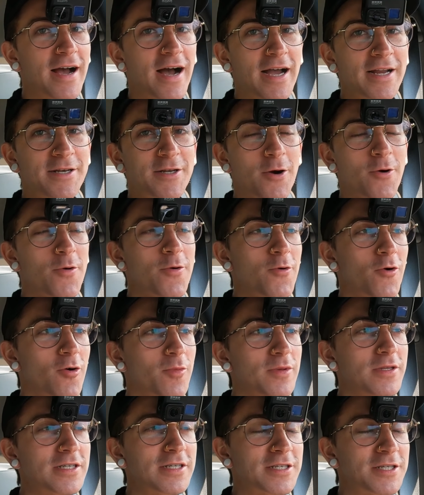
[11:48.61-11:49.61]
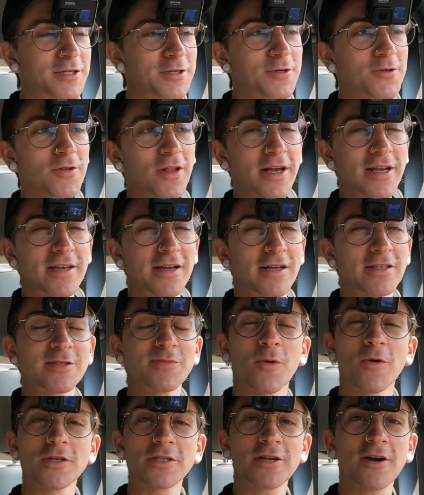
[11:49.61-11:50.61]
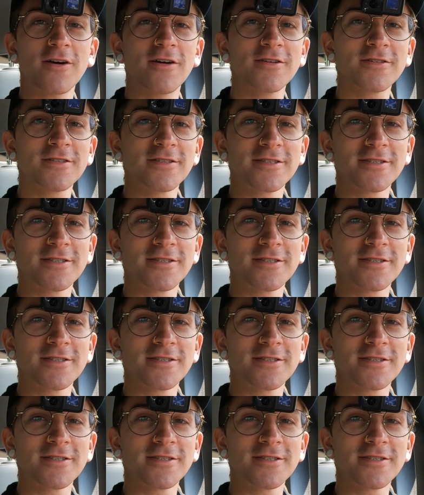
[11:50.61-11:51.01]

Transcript: I don't normally do like non-sports cars,